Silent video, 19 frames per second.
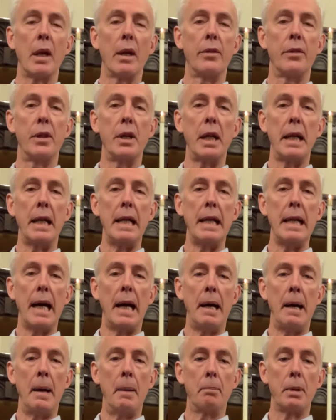the
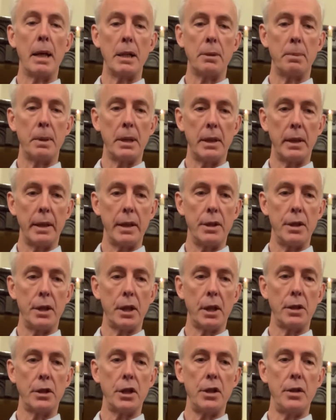uh, Presbyterian
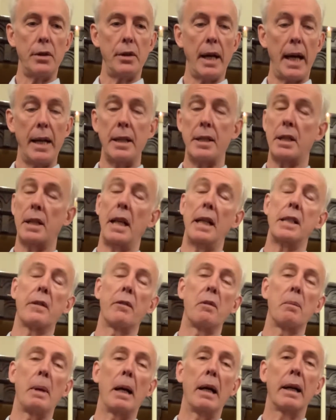Church in the United States of
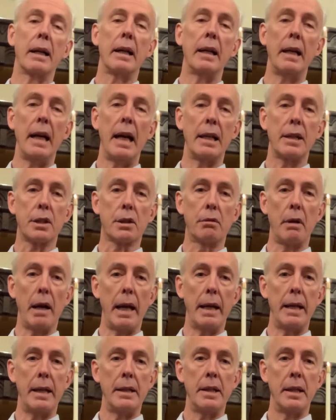America has
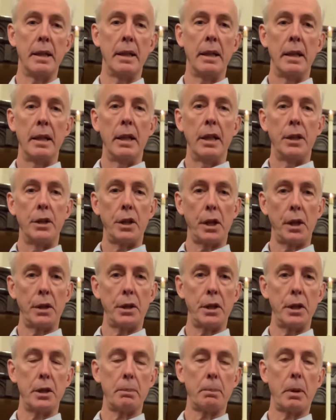granted
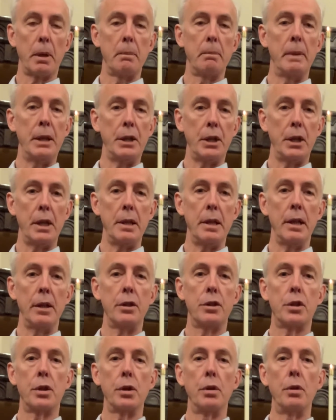churches permission
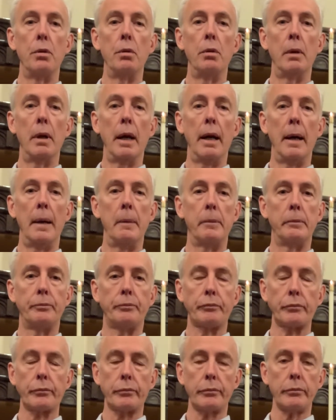to
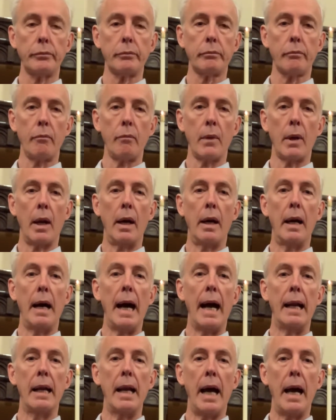uh,
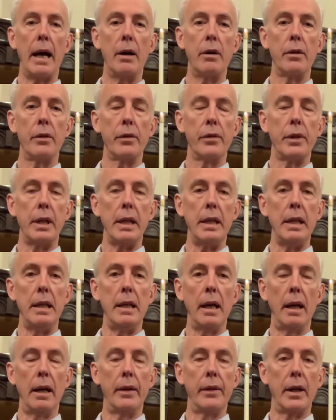allow the,
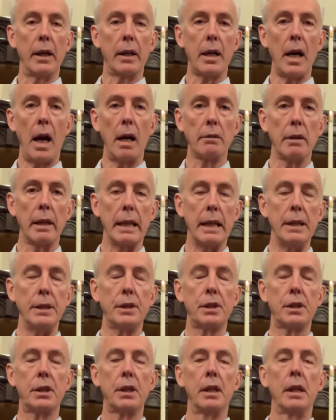uh, their
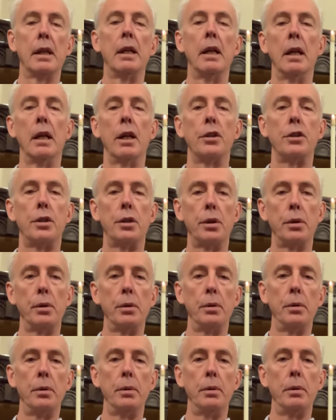congregants
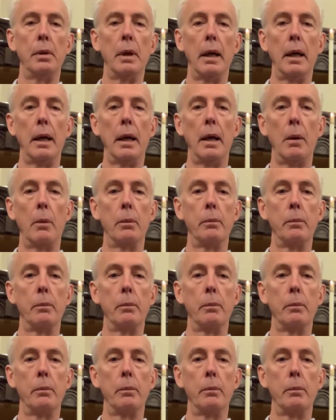to uh,